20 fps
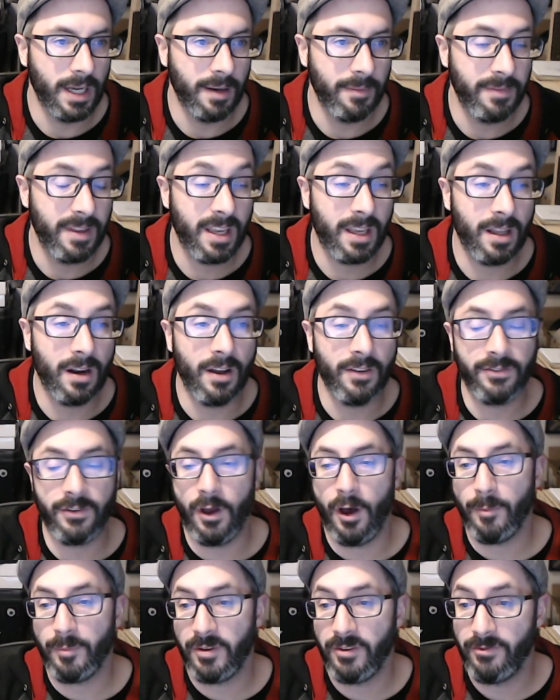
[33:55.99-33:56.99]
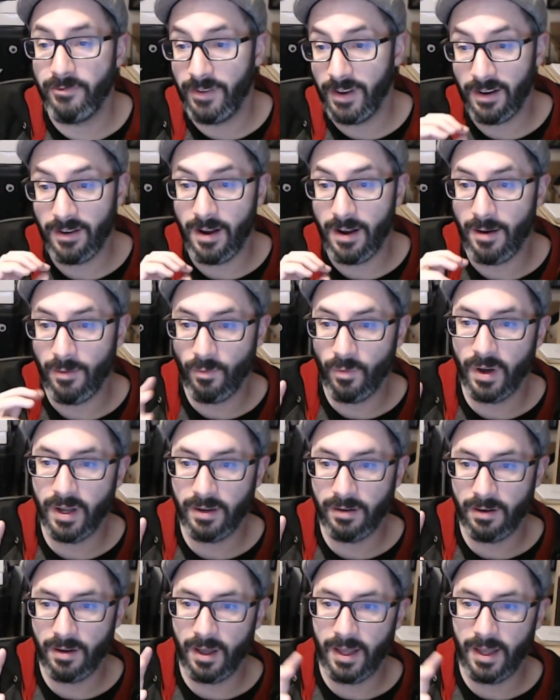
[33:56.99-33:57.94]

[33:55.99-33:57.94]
They can also help you figure out what